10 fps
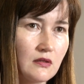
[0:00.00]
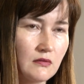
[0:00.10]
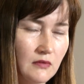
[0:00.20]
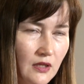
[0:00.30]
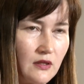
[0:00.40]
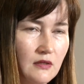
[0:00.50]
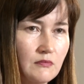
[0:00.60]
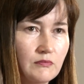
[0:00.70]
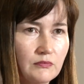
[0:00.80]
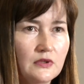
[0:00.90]
I think
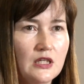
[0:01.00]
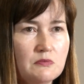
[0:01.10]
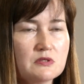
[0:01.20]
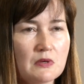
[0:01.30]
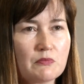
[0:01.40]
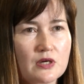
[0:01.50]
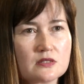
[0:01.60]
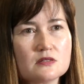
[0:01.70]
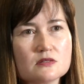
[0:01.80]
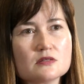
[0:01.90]
keeps my
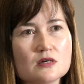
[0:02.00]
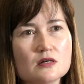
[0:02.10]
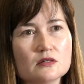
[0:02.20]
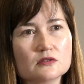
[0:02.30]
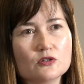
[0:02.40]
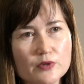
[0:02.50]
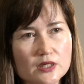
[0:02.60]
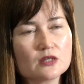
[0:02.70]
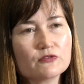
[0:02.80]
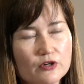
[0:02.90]
practice going
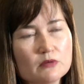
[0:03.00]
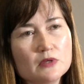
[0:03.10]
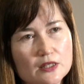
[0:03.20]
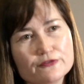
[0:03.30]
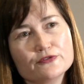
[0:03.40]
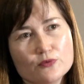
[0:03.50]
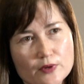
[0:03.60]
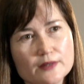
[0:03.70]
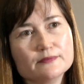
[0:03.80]
in a very meaningful way.